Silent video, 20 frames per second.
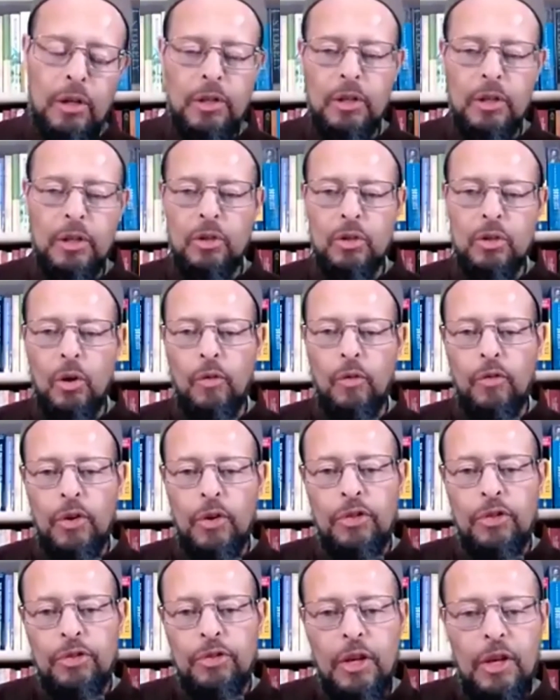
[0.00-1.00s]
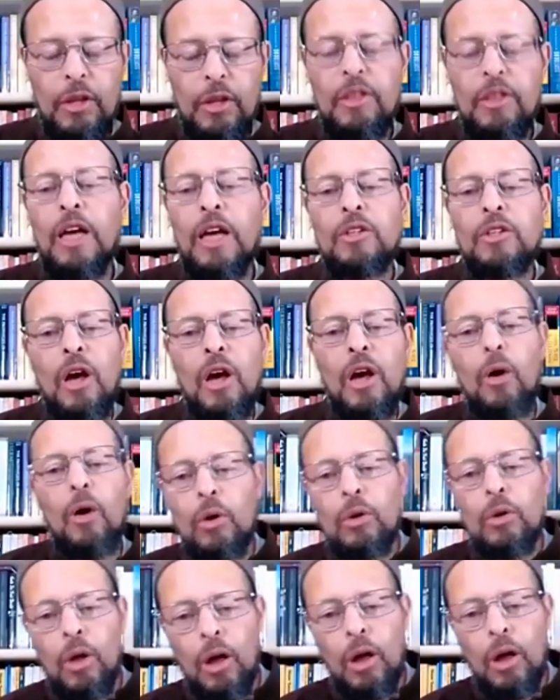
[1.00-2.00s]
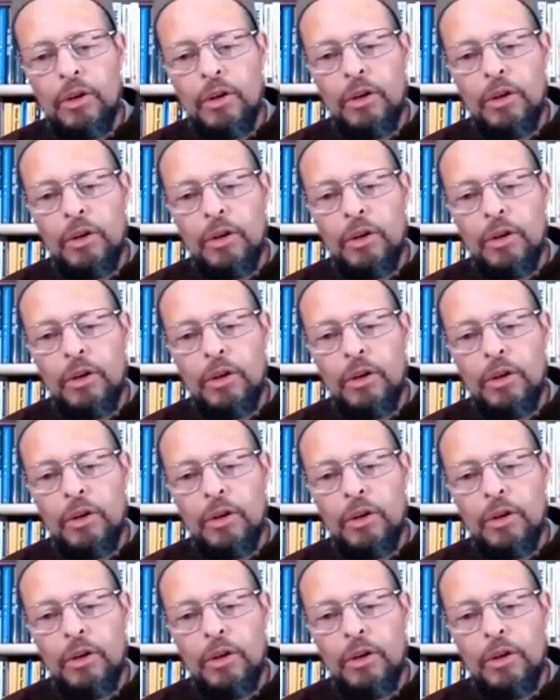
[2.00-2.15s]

so if we think that's how Allah